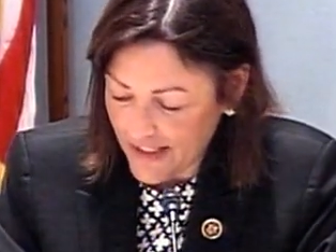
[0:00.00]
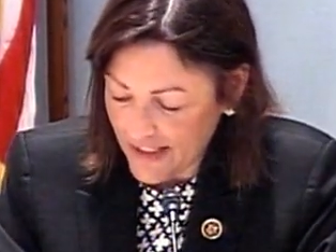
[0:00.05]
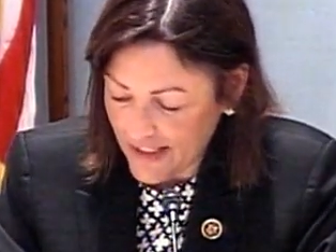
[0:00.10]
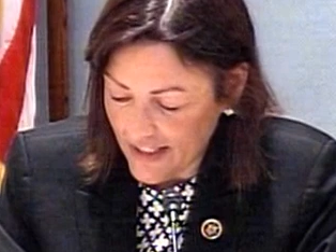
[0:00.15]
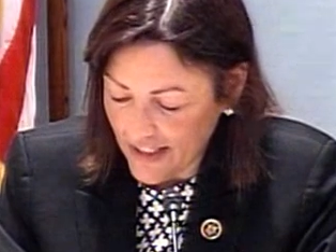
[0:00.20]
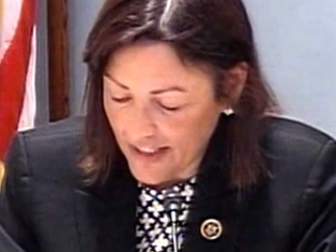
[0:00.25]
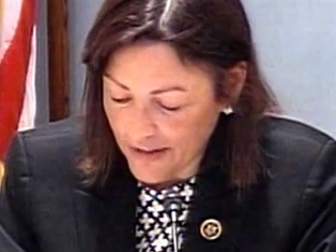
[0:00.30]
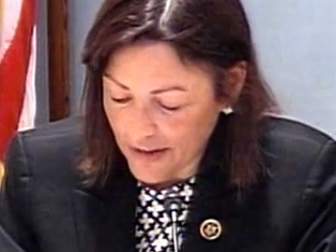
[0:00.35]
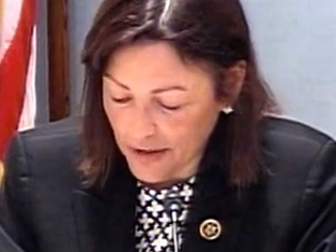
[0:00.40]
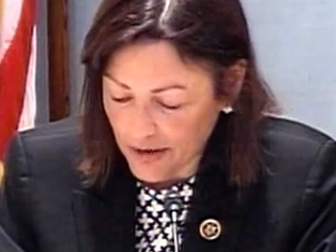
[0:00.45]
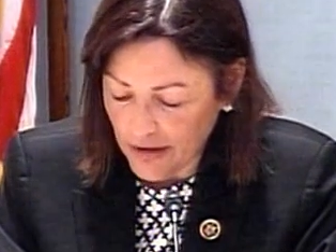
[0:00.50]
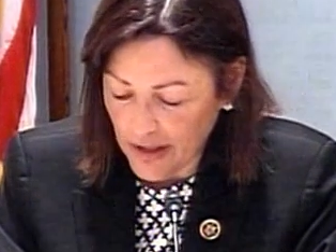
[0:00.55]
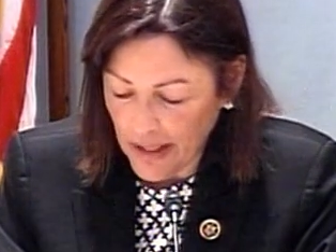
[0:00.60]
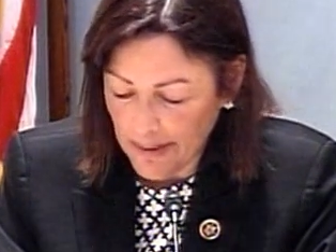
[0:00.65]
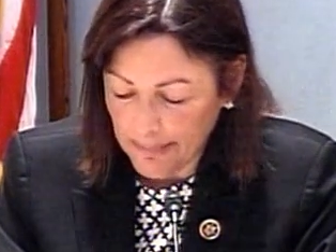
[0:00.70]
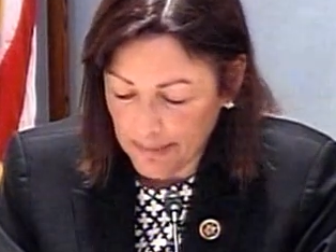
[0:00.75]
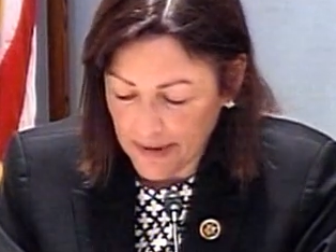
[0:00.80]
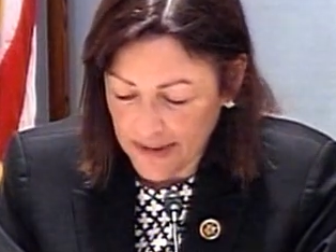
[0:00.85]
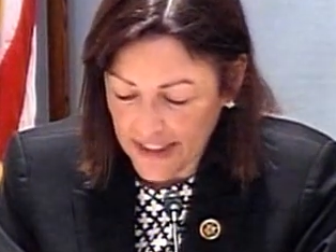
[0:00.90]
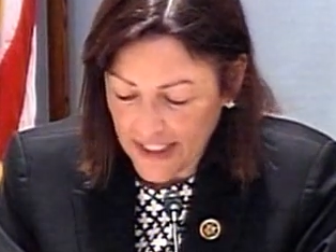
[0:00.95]
and other crop
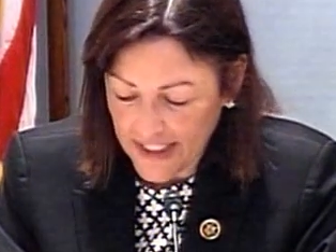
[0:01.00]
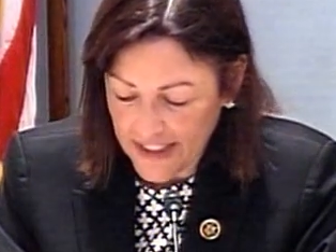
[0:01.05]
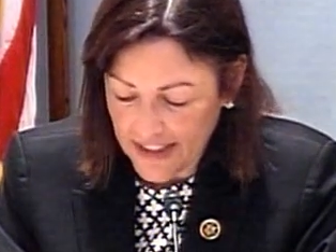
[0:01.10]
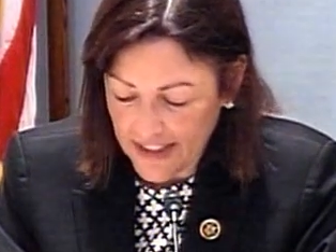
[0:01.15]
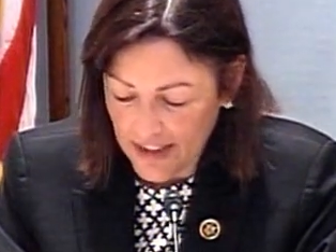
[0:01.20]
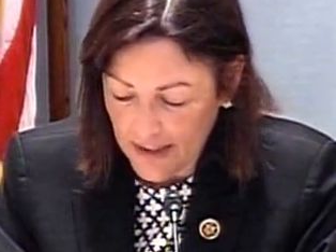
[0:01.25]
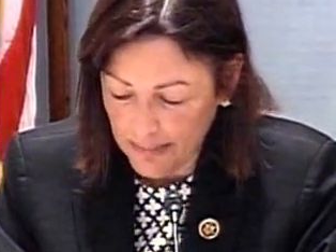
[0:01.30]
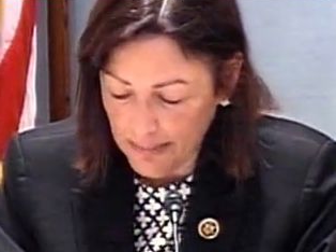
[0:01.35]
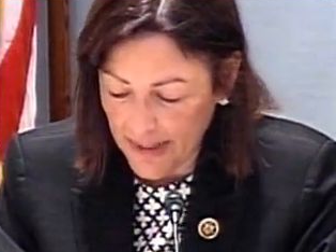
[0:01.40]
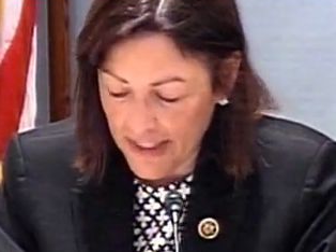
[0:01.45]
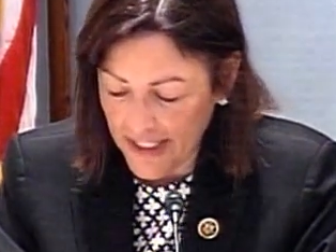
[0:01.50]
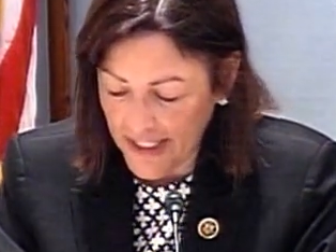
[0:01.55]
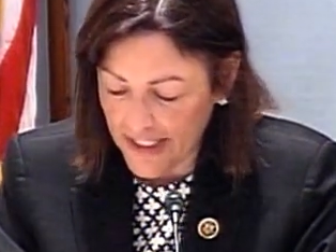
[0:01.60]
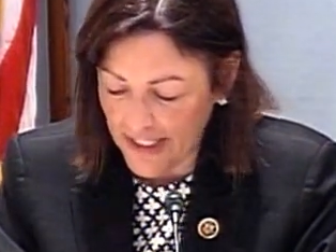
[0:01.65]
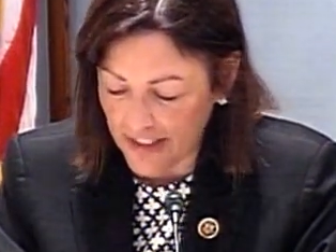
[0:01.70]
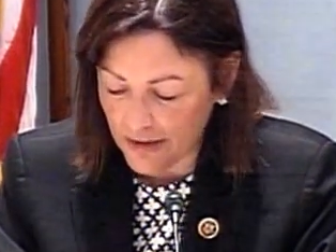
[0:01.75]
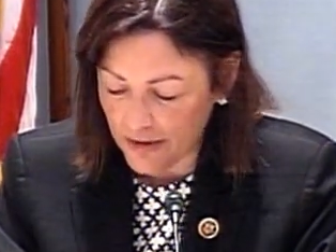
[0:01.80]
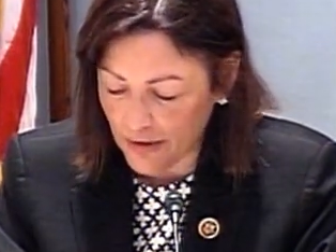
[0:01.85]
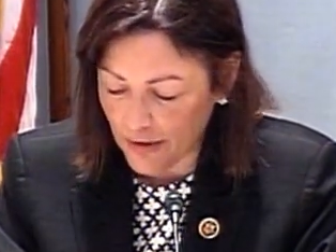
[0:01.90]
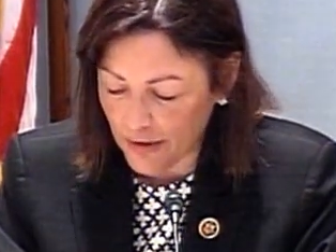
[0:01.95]
protectants play in
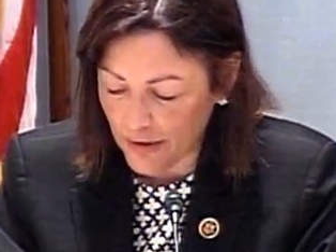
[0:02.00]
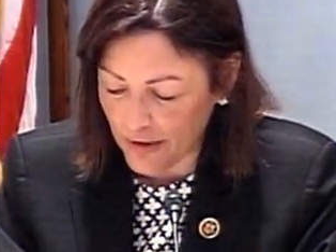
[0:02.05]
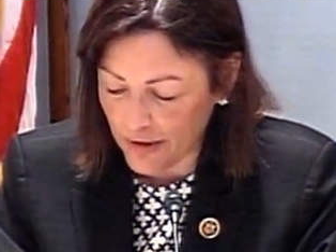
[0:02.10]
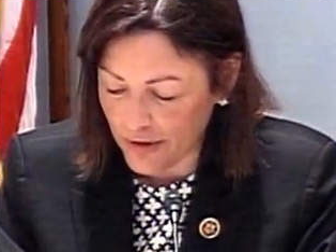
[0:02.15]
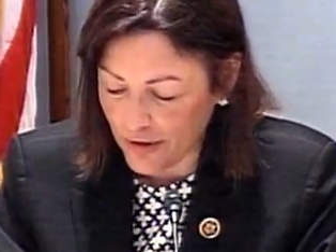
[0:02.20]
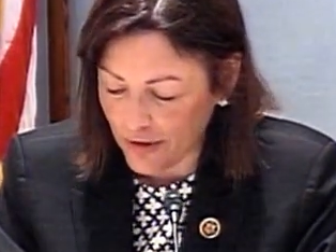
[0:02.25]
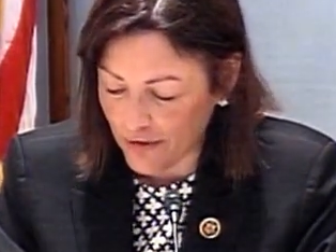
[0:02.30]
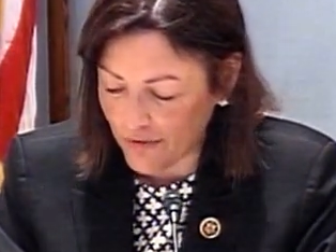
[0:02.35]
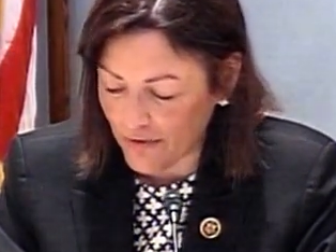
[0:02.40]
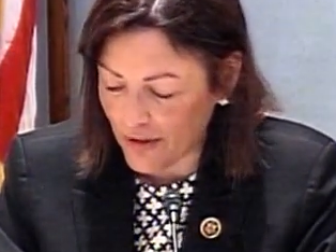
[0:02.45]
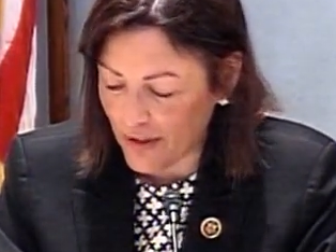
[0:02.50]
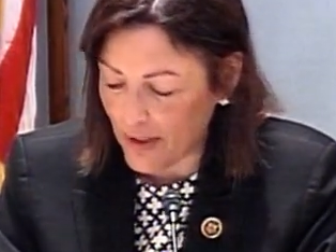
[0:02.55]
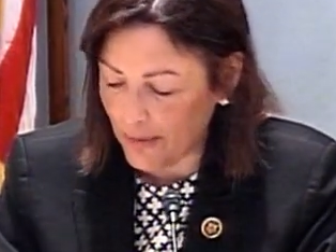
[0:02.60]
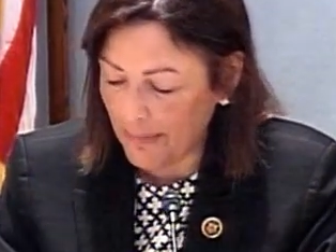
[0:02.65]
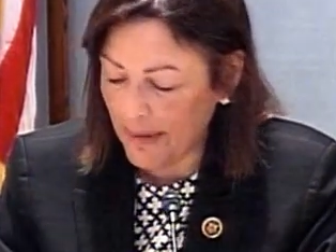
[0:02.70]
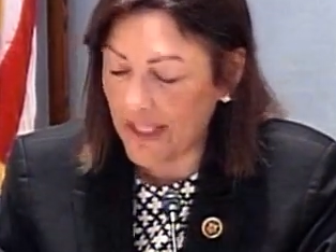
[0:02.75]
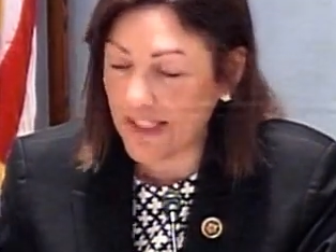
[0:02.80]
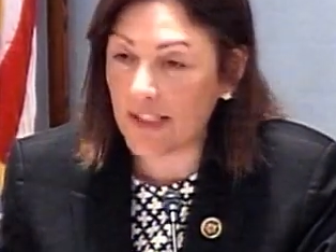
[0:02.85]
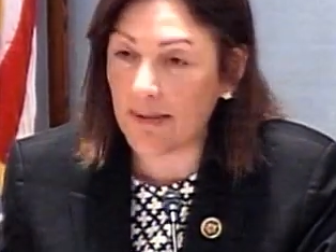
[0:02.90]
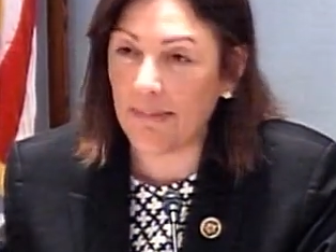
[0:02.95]
growers' overall
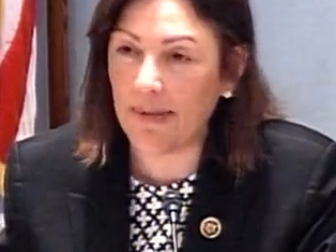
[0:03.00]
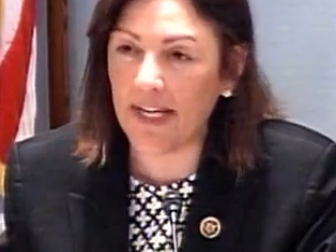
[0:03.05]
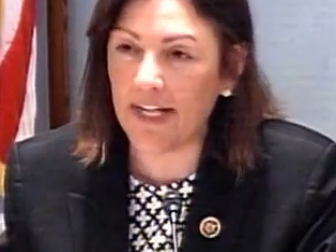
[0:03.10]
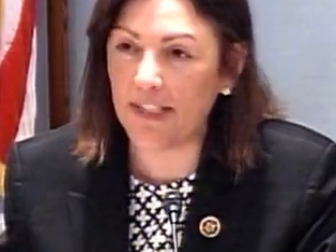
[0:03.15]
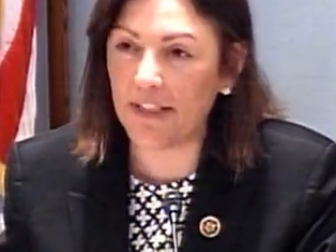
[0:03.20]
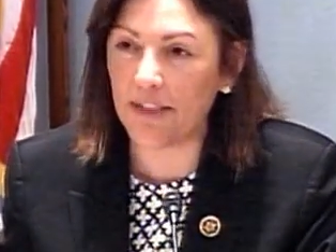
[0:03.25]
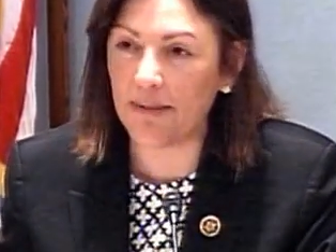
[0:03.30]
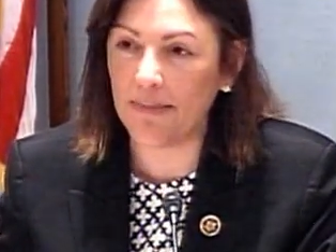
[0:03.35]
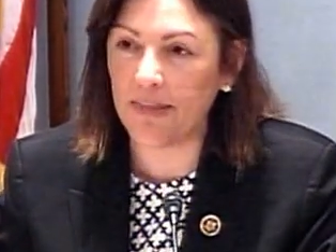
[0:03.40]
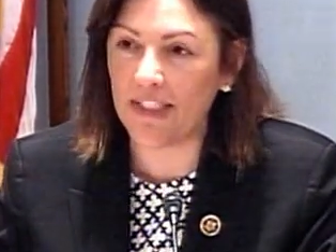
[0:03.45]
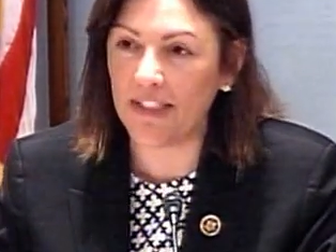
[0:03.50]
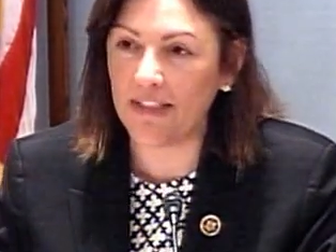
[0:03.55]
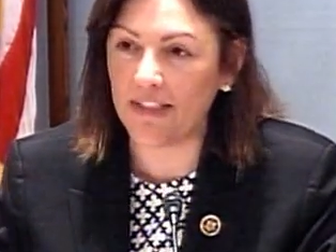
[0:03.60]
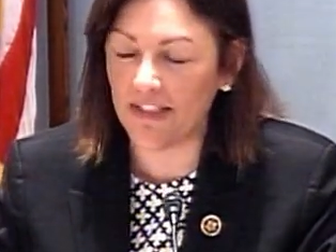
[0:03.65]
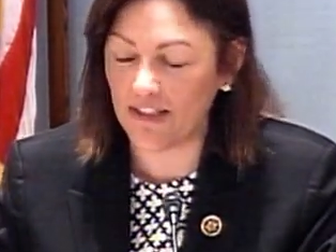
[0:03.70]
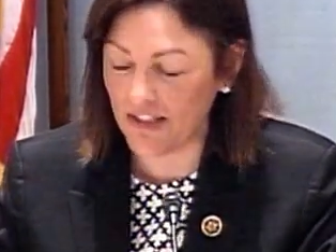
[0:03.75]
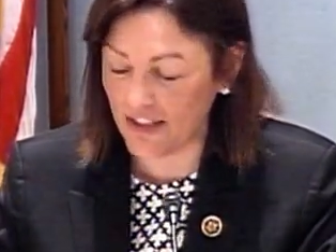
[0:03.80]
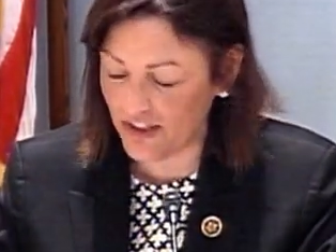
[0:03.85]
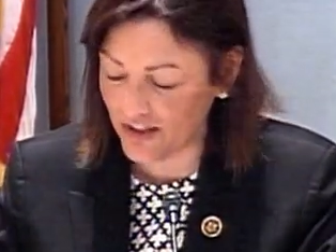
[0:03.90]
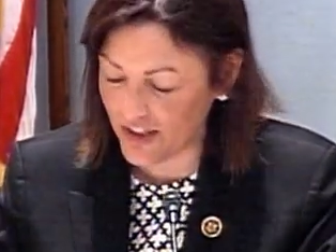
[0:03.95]
pest management
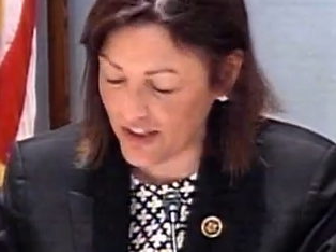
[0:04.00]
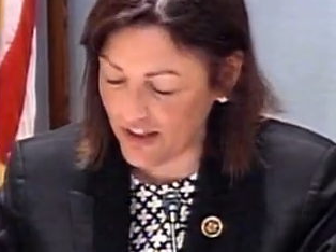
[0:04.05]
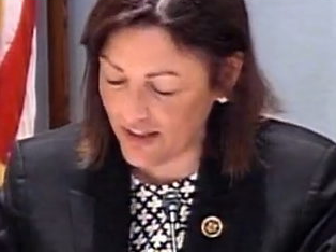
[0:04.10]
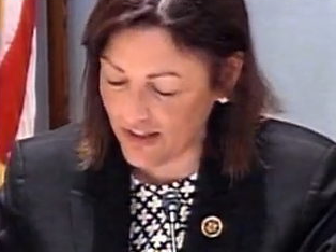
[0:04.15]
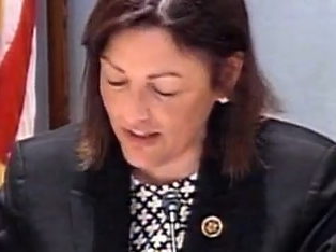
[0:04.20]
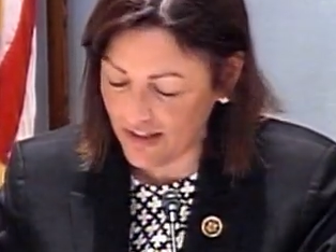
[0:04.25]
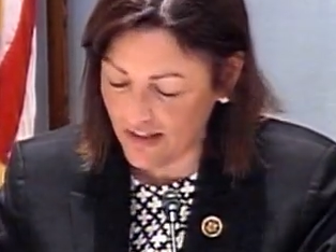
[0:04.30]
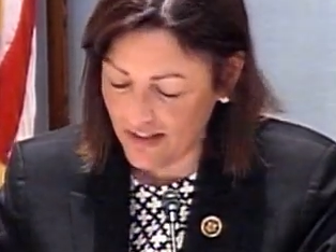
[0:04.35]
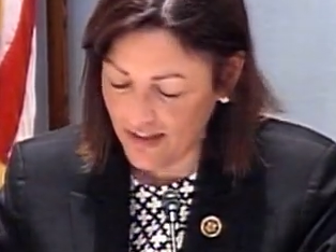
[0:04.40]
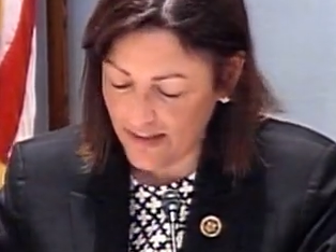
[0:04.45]
decisions.